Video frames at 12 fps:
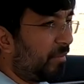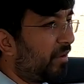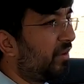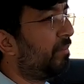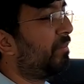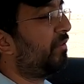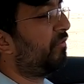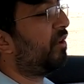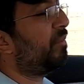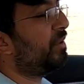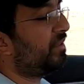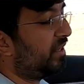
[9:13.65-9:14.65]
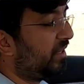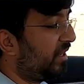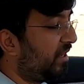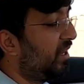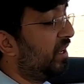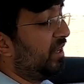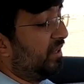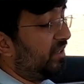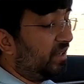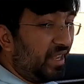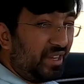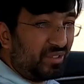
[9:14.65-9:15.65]
about the performance and then
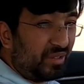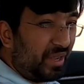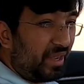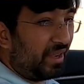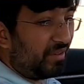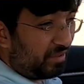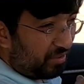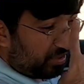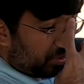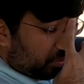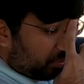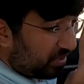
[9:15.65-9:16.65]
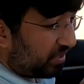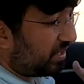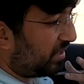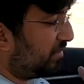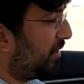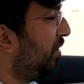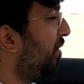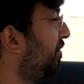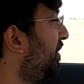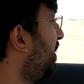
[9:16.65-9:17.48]
the day-to-day, you know, usage as well of